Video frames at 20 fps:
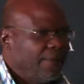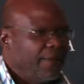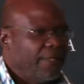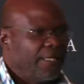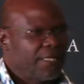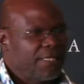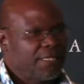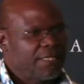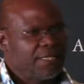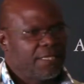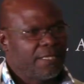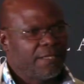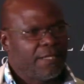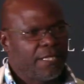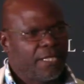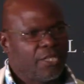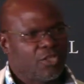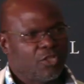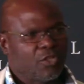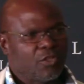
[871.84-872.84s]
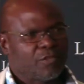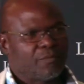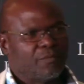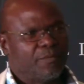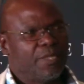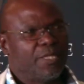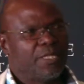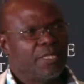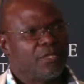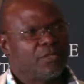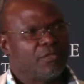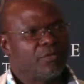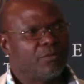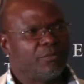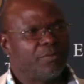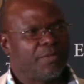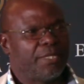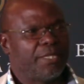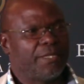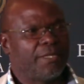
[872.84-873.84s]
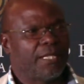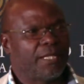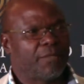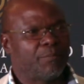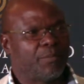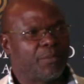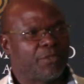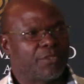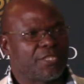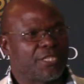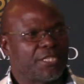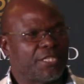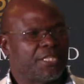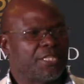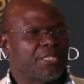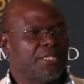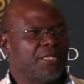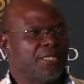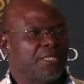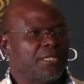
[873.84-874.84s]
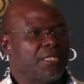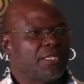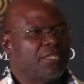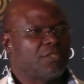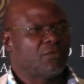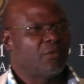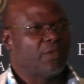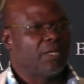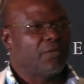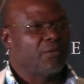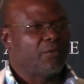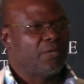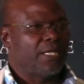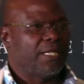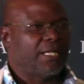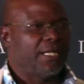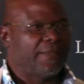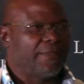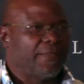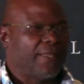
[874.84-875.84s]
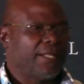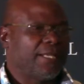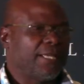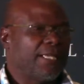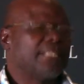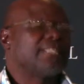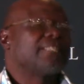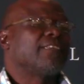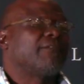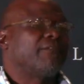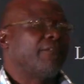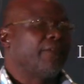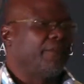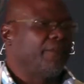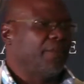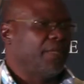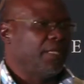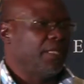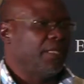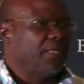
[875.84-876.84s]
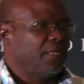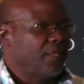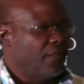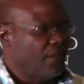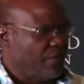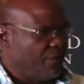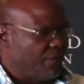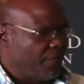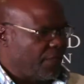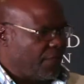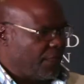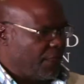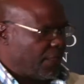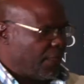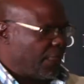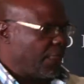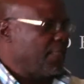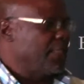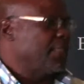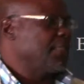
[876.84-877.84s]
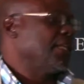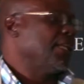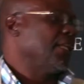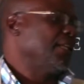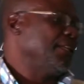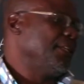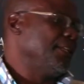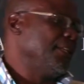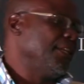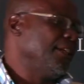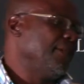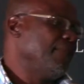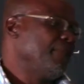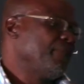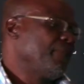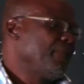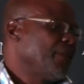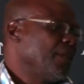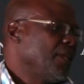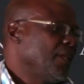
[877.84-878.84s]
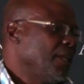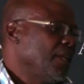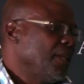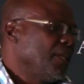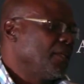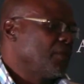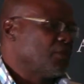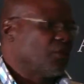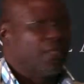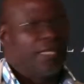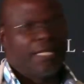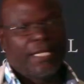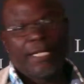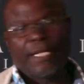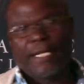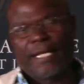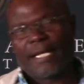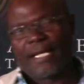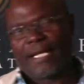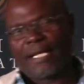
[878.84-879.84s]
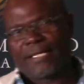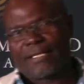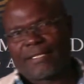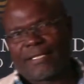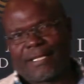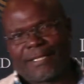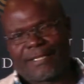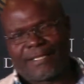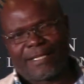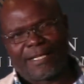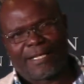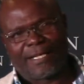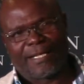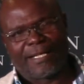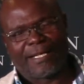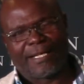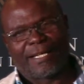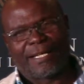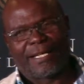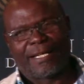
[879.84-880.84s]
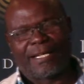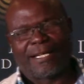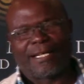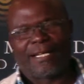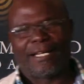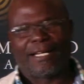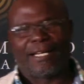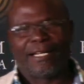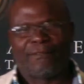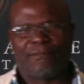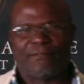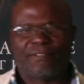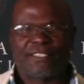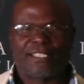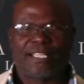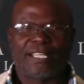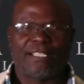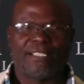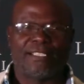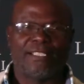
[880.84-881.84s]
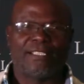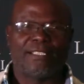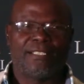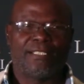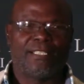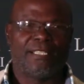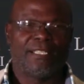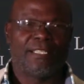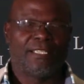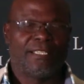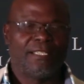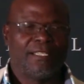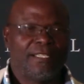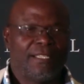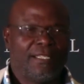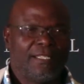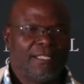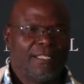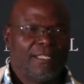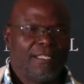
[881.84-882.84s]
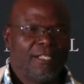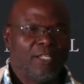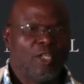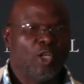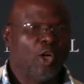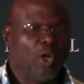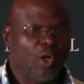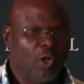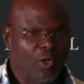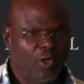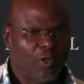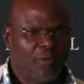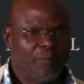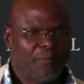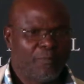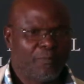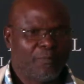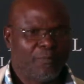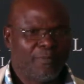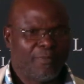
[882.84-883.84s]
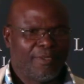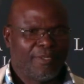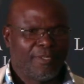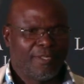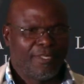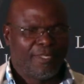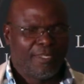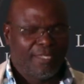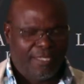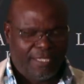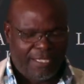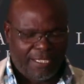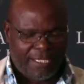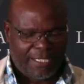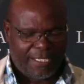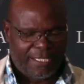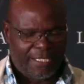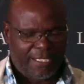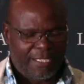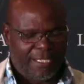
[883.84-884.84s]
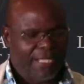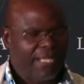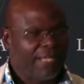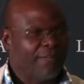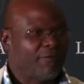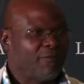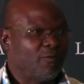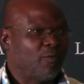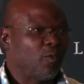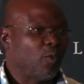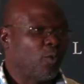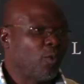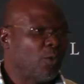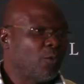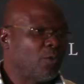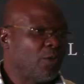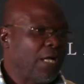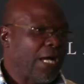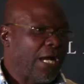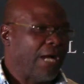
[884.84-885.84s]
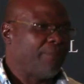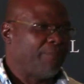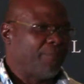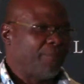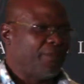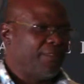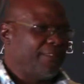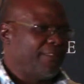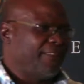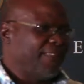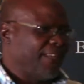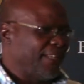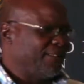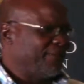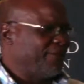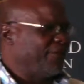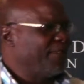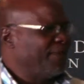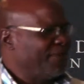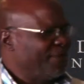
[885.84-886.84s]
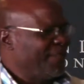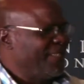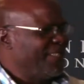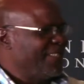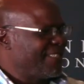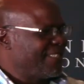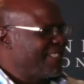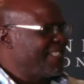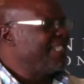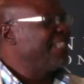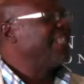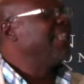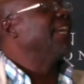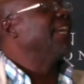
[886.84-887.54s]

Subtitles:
The reason they chose me to be in that position, it's when we're gathering as a family of a traditional leader. So they realized that I've studied law, and I've grown up in that family, seeing